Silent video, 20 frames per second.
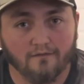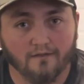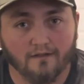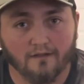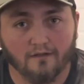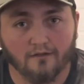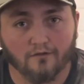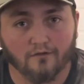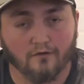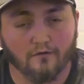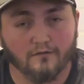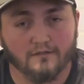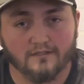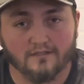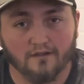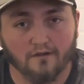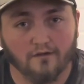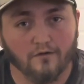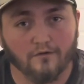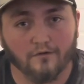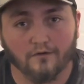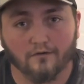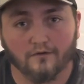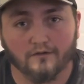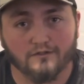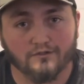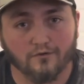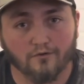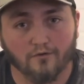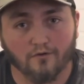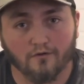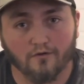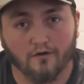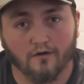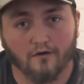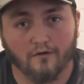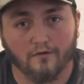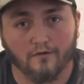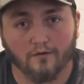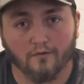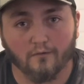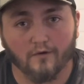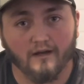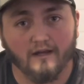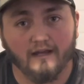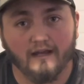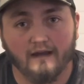that you throw a Zone or a Toro or what